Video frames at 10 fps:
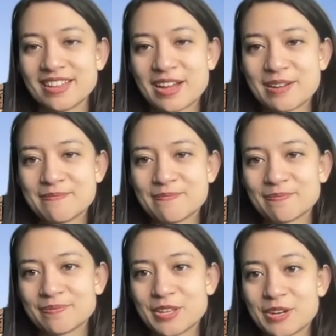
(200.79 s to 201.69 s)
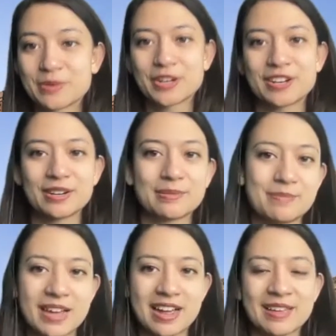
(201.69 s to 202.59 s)
her
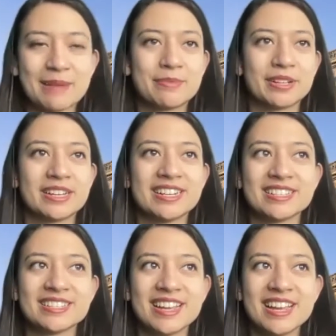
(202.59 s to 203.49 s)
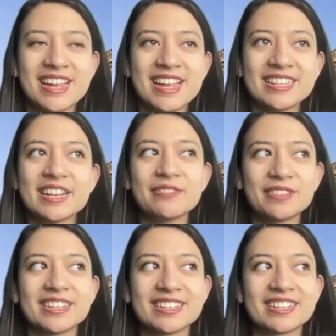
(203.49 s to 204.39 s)
behind that bullet is
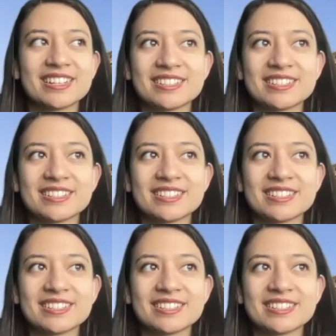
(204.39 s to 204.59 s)
definitely